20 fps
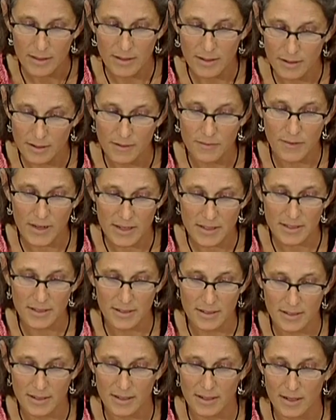they're
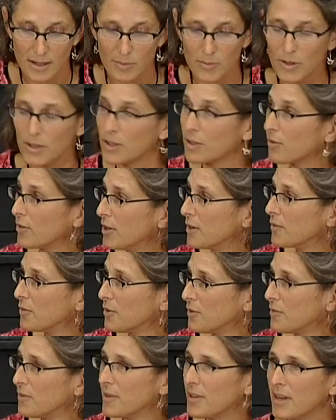invested, and I'm really
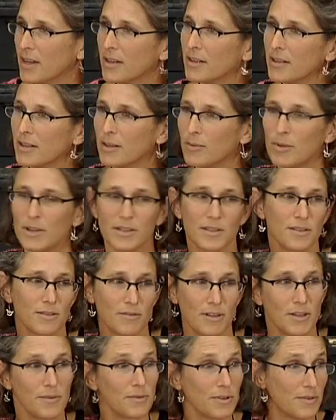grateful for that. And I'm also
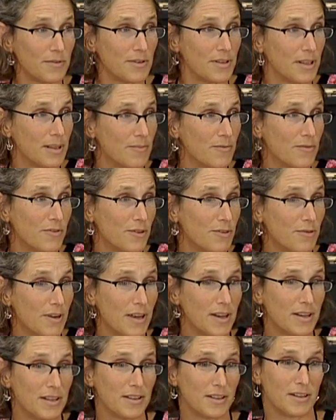grateful for them for
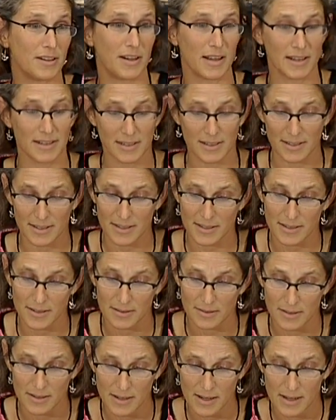writing their essays
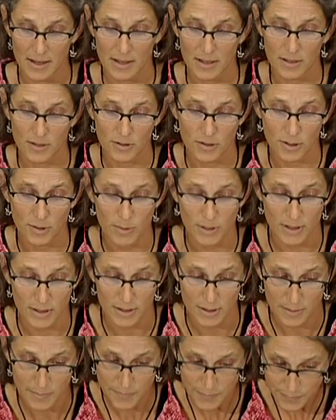and
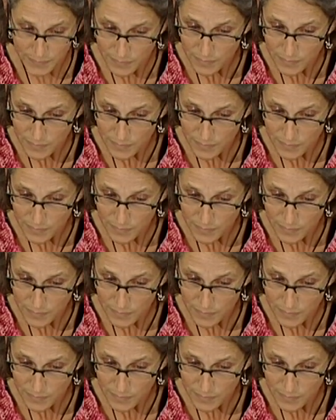contributing them,